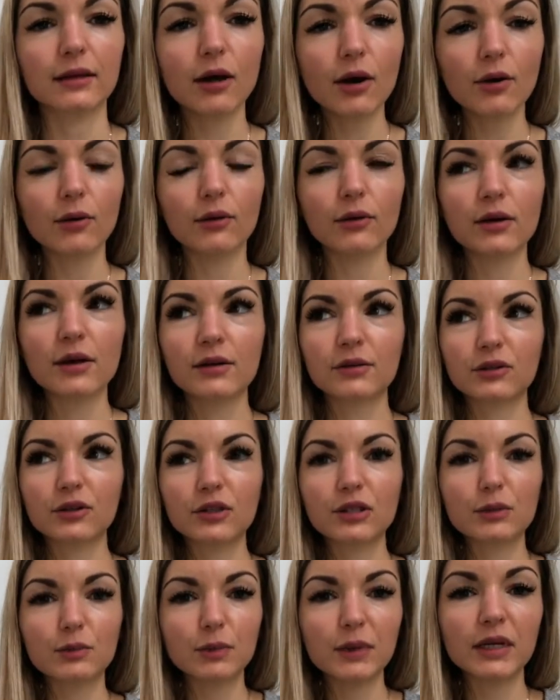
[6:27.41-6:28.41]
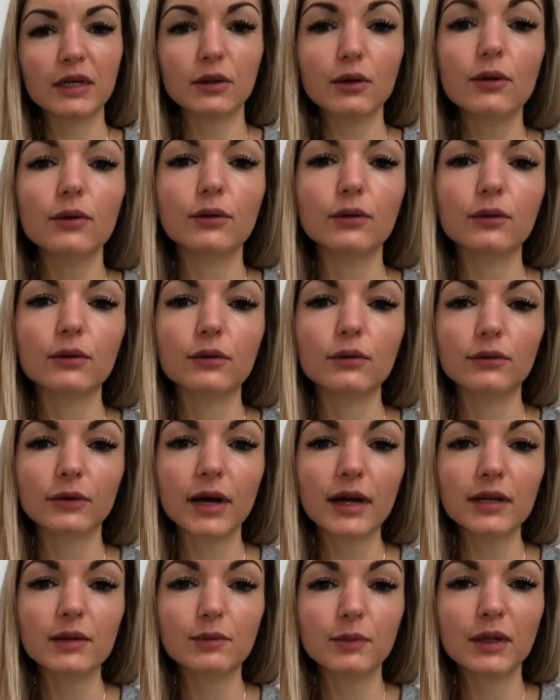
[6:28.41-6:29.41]
No, just be you.
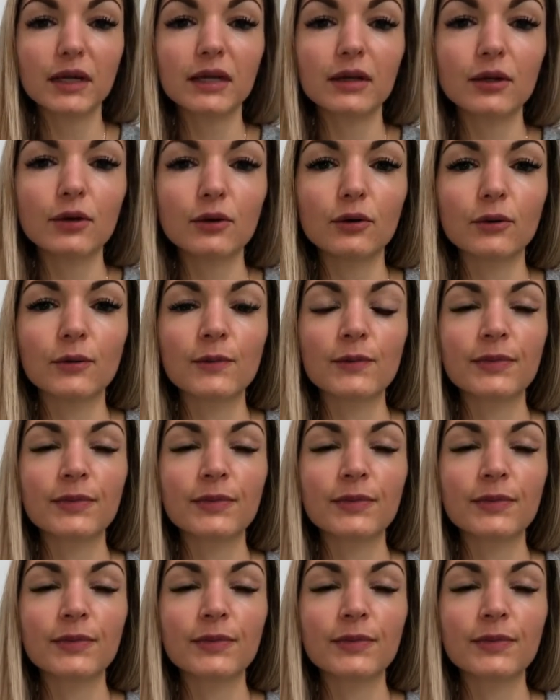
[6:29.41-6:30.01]
Right? Be you.